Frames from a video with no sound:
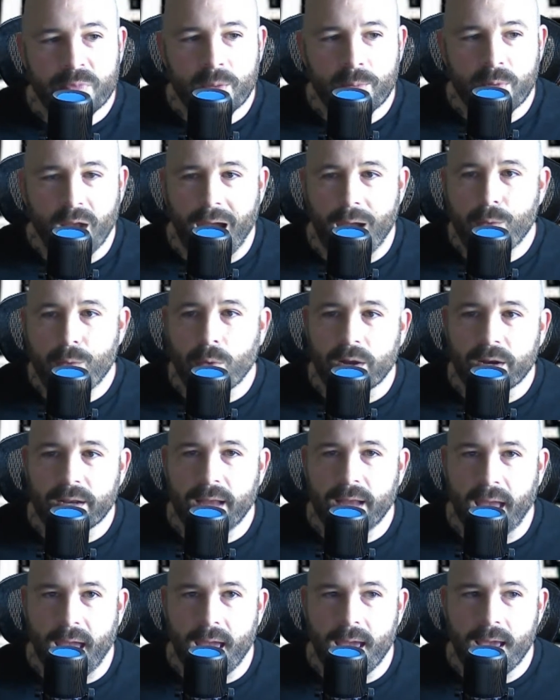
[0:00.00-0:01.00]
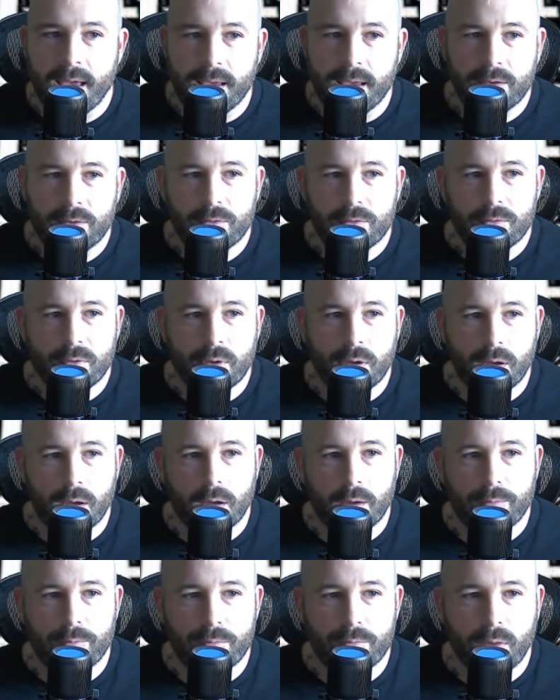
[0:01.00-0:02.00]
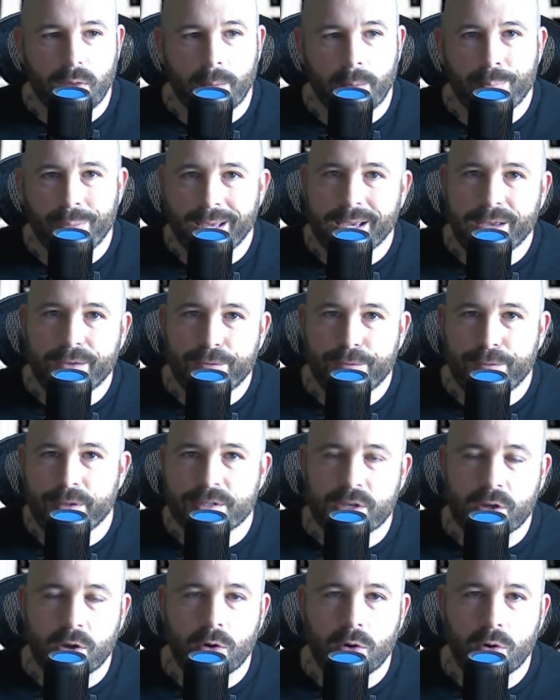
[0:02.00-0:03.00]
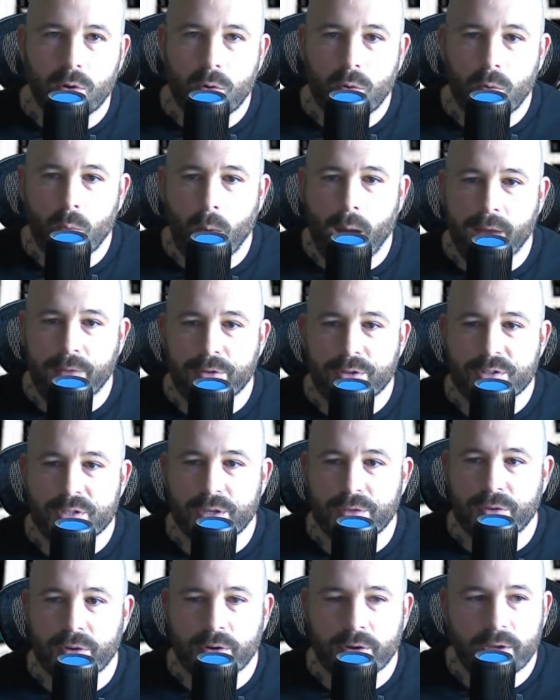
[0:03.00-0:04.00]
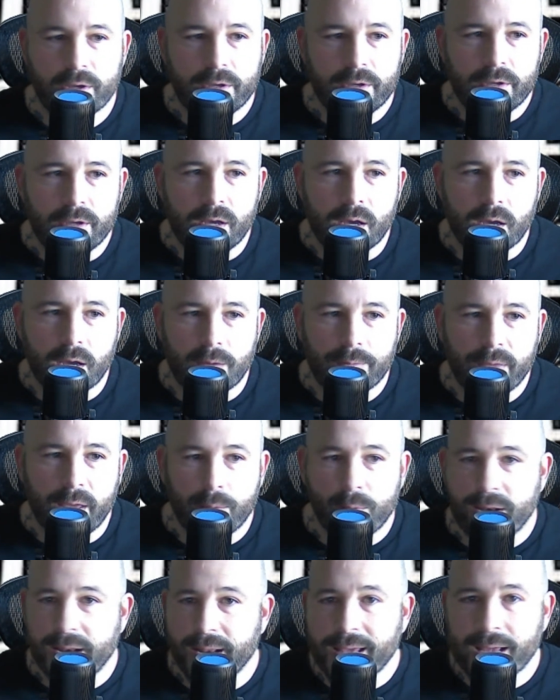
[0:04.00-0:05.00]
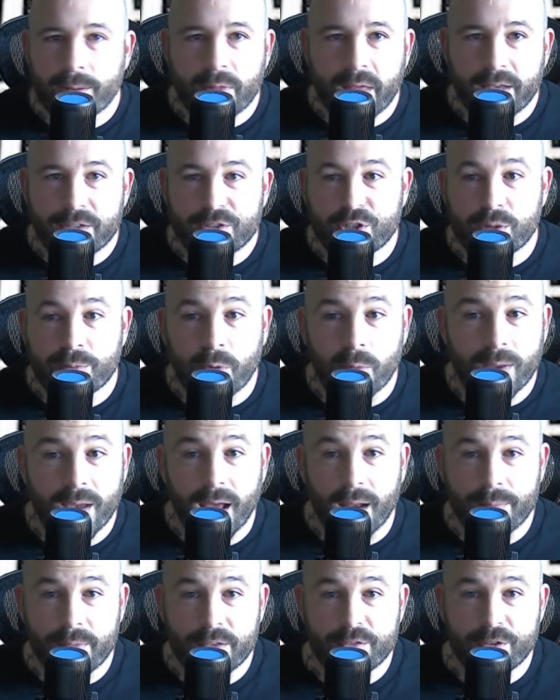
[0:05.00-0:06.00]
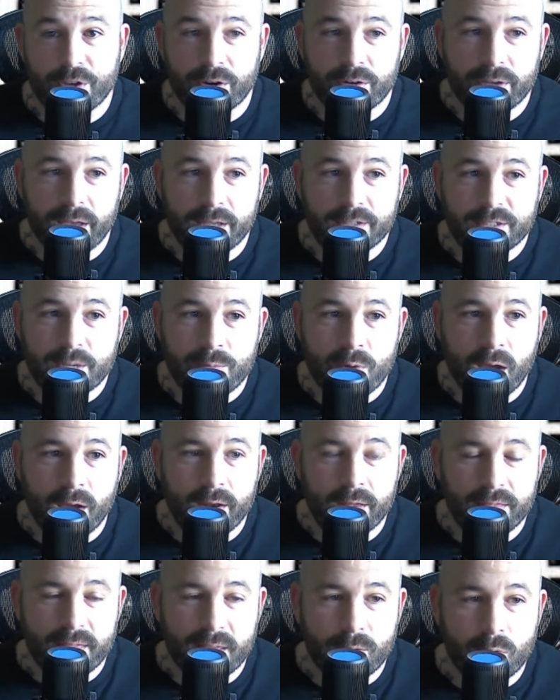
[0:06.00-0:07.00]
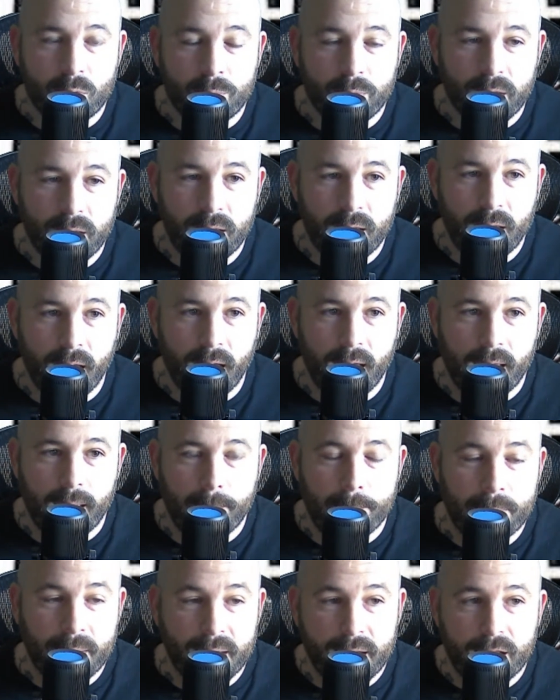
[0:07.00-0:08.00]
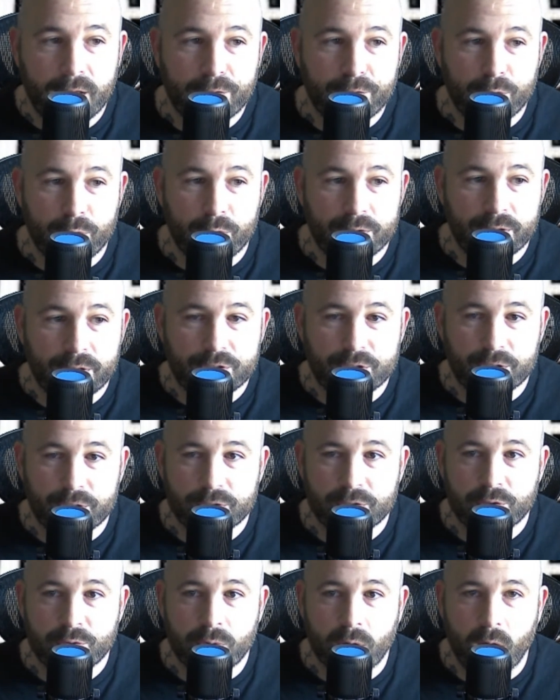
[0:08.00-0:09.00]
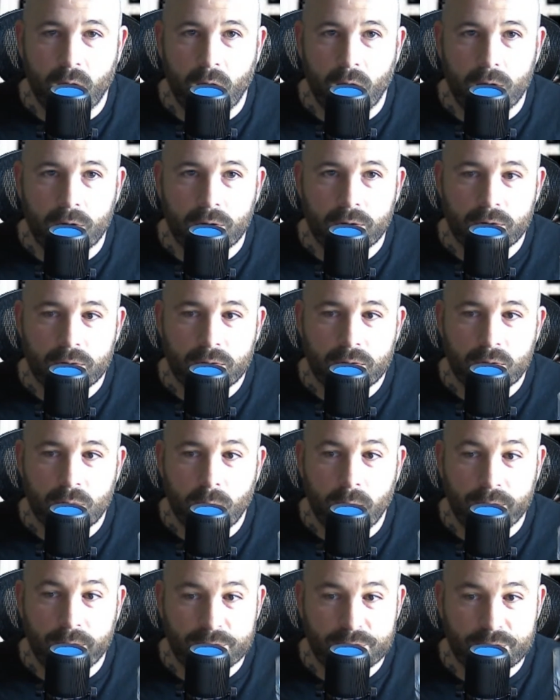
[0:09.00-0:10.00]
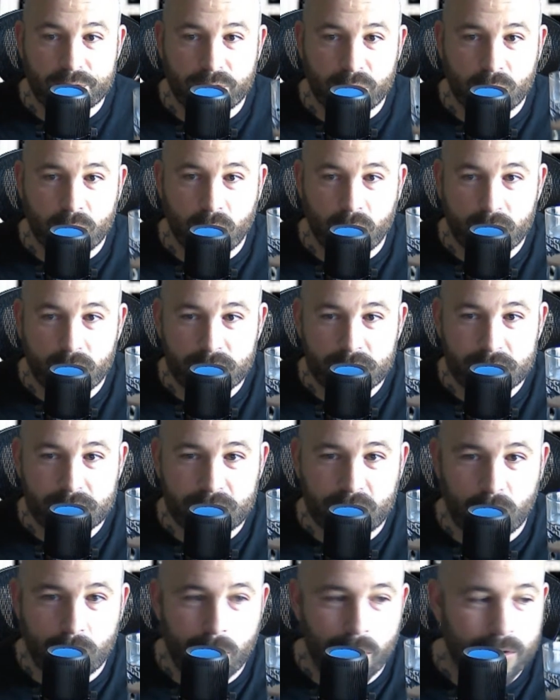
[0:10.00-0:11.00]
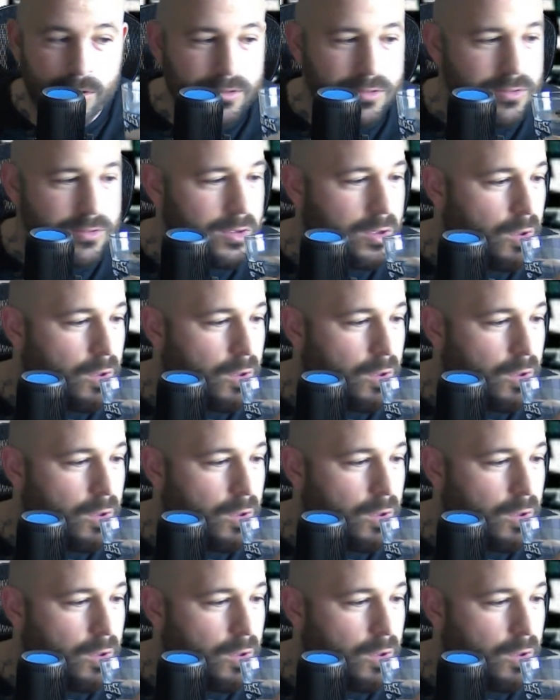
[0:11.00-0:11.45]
I wanted a big physical wide receiver. And we didn't get him last year, but we got him this year. A.J. Brown, I think, will be a meaningful addition to our wide receiver core. Go Birds.